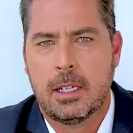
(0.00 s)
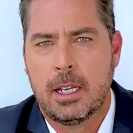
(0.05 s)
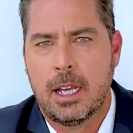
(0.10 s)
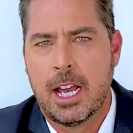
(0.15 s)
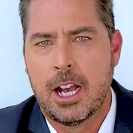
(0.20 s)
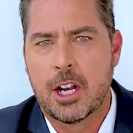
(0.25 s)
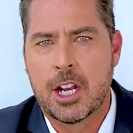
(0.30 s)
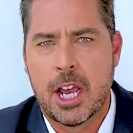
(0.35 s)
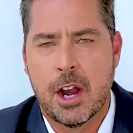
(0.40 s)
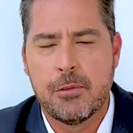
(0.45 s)

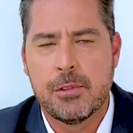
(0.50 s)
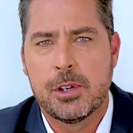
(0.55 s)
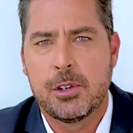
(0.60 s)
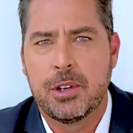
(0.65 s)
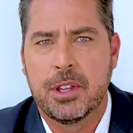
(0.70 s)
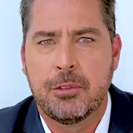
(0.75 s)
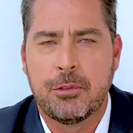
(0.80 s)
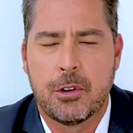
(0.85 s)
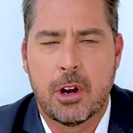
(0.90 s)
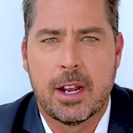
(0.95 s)
Our coverage
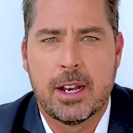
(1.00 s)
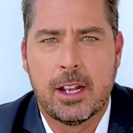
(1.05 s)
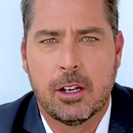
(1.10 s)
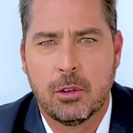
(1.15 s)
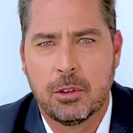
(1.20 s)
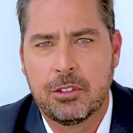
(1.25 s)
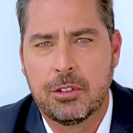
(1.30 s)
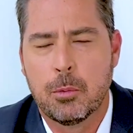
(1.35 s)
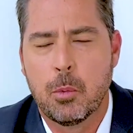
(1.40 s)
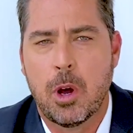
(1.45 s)
this Friday
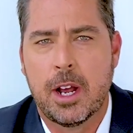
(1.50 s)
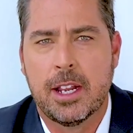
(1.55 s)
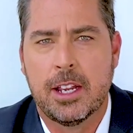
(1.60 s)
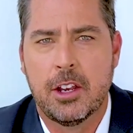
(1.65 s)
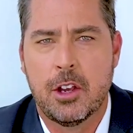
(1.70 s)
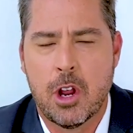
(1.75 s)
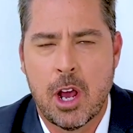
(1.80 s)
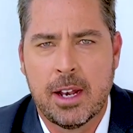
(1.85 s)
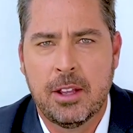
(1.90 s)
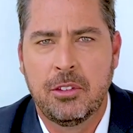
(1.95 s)
looks at why the
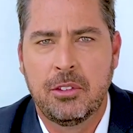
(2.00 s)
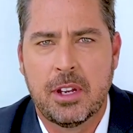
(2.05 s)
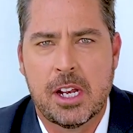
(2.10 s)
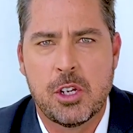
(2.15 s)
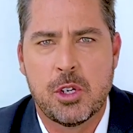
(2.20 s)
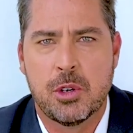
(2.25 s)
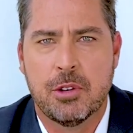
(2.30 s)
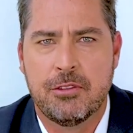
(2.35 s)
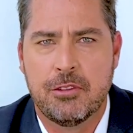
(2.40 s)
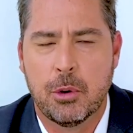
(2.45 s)
United
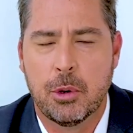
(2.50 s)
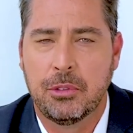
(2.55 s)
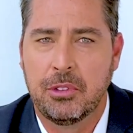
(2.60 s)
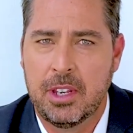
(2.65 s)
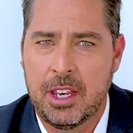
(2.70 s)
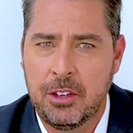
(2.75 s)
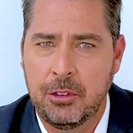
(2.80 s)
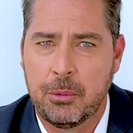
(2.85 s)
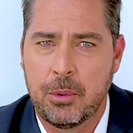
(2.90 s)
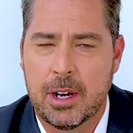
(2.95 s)
States should force
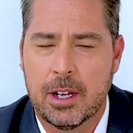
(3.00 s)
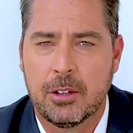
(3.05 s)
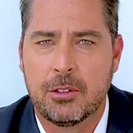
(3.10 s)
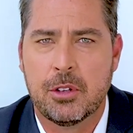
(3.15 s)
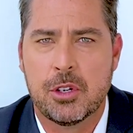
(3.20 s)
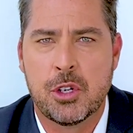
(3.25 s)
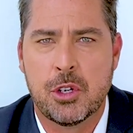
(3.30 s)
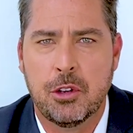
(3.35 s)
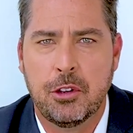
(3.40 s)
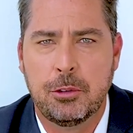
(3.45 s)
Israel
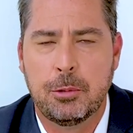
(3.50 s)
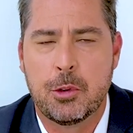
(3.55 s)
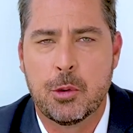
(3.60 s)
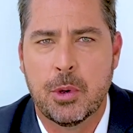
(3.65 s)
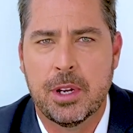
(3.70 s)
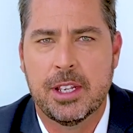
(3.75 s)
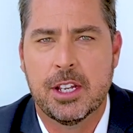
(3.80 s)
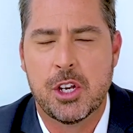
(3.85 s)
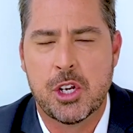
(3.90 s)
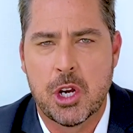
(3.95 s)
to choose
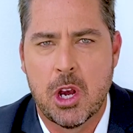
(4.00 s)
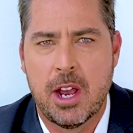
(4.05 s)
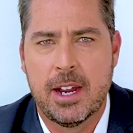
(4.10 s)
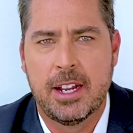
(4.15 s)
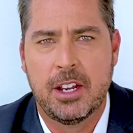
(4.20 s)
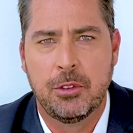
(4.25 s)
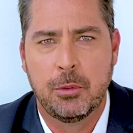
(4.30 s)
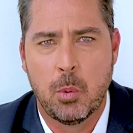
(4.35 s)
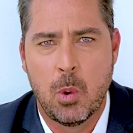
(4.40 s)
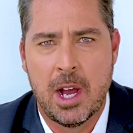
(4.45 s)
between the
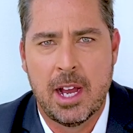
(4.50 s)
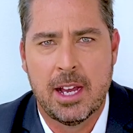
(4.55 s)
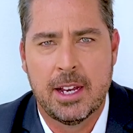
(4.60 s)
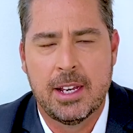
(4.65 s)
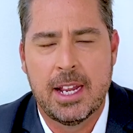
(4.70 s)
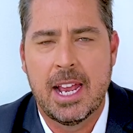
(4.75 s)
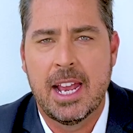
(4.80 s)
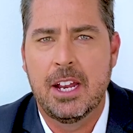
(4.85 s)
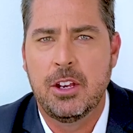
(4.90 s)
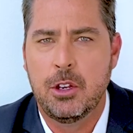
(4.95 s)
Chinese
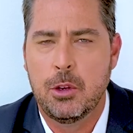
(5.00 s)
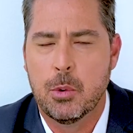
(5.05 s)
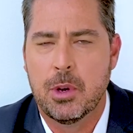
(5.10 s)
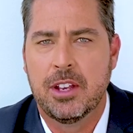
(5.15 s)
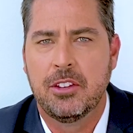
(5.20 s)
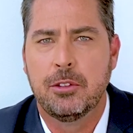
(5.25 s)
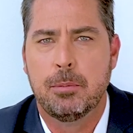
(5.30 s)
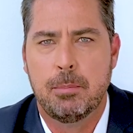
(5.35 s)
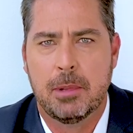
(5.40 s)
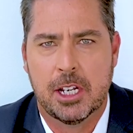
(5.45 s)
Yuan and
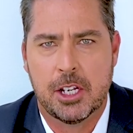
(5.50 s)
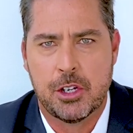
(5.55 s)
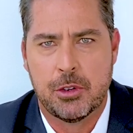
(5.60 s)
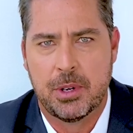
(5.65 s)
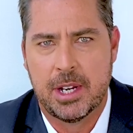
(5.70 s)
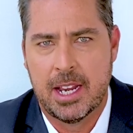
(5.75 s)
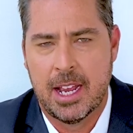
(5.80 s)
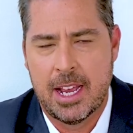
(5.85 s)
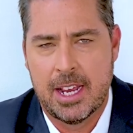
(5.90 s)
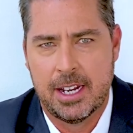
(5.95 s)
US
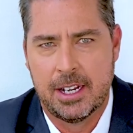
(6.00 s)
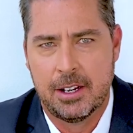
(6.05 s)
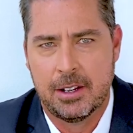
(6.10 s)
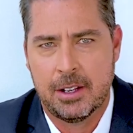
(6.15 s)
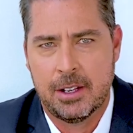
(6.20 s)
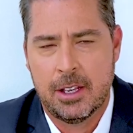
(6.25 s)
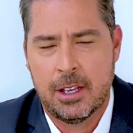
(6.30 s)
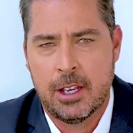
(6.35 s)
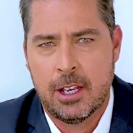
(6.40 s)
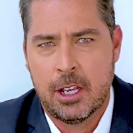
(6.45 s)
military aid.
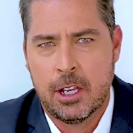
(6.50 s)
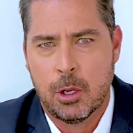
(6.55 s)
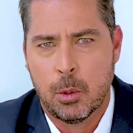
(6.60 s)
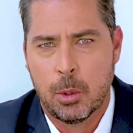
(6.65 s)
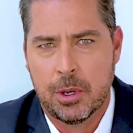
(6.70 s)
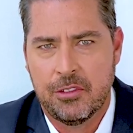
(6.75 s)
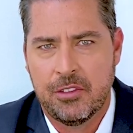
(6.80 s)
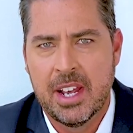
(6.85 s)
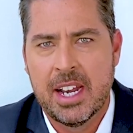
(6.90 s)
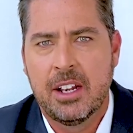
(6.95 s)

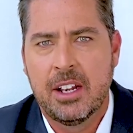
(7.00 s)
We then